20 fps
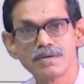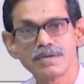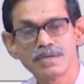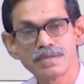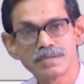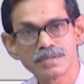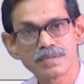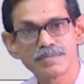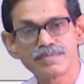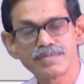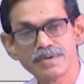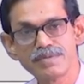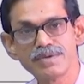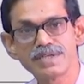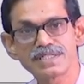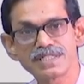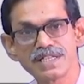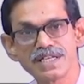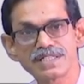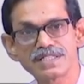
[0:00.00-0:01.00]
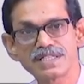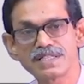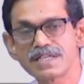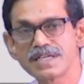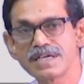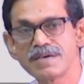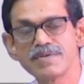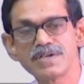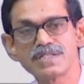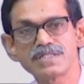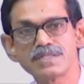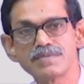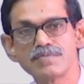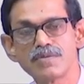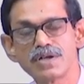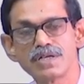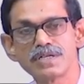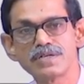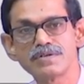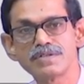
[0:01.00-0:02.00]
in previous lecture the MHC
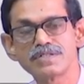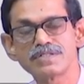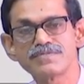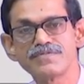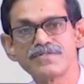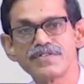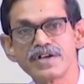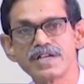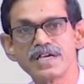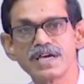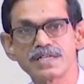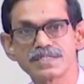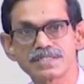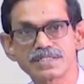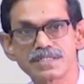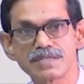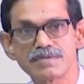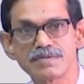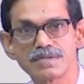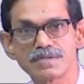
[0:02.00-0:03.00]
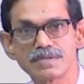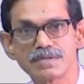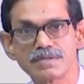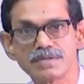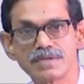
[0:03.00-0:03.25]
molecule is very unstable.